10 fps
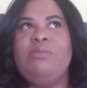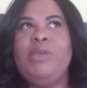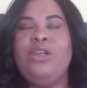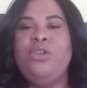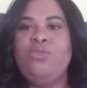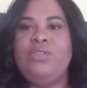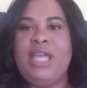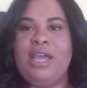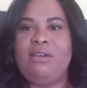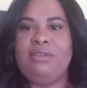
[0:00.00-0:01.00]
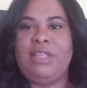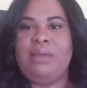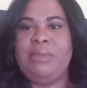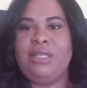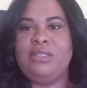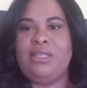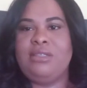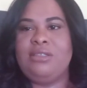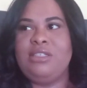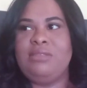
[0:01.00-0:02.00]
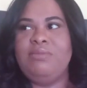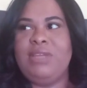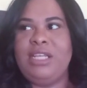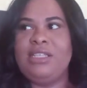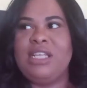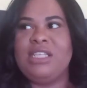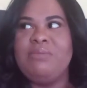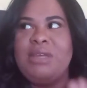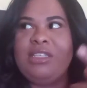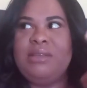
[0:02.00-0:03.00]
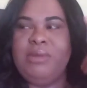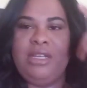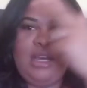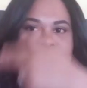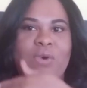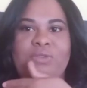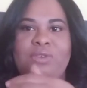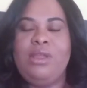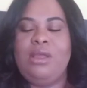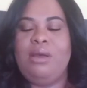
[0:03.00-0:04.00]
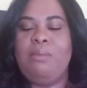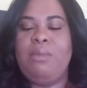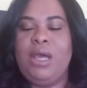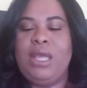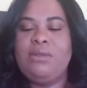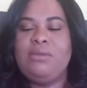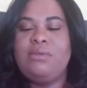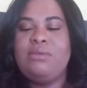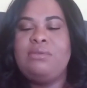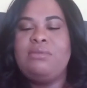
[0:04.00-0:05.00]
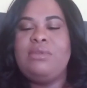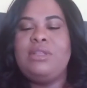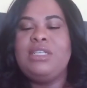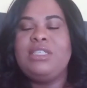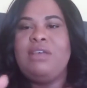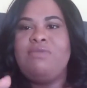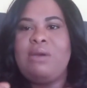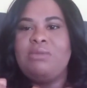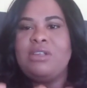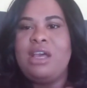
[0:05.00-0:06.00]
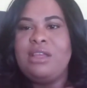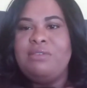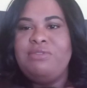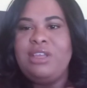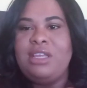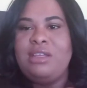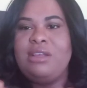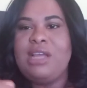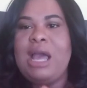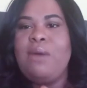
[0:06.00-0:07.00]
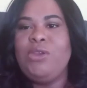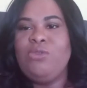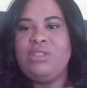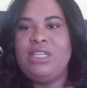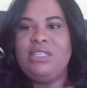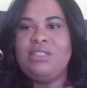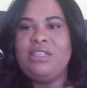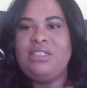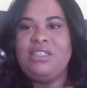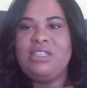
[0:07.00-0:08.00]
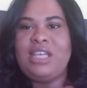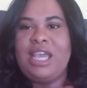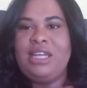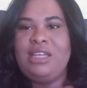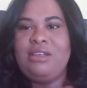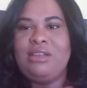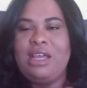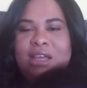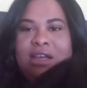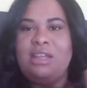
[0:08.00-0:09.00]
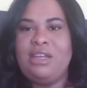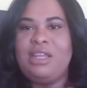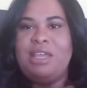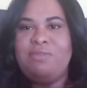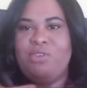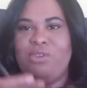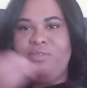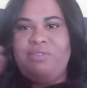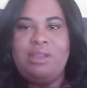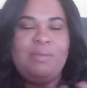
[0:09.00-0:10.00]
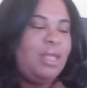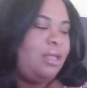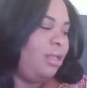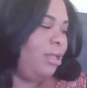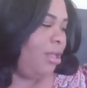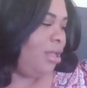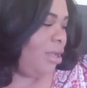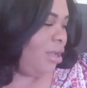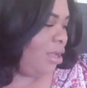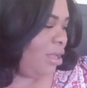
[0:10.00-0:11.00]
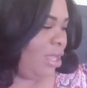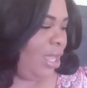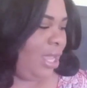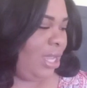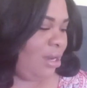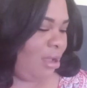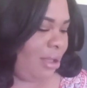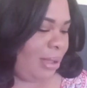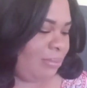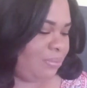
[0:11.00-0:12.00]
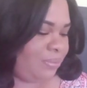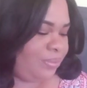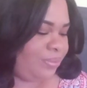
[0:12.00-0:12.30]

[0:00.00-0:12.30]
be glued down, if that makes sense. It's lace that's meant to be cut off. But let's say if I was cutting a V, I would use these because these are tiny. I'm cutting an inverted V, and